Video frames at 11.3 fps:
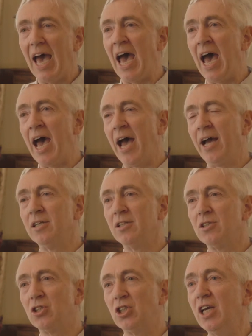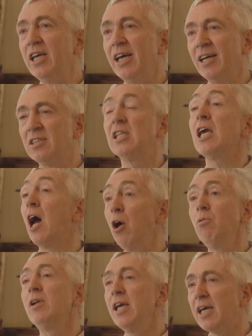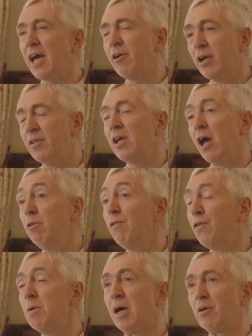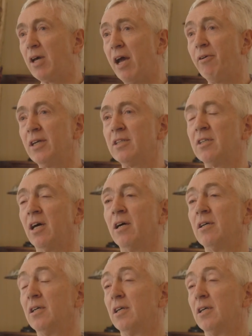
And she is the only character, the only female character,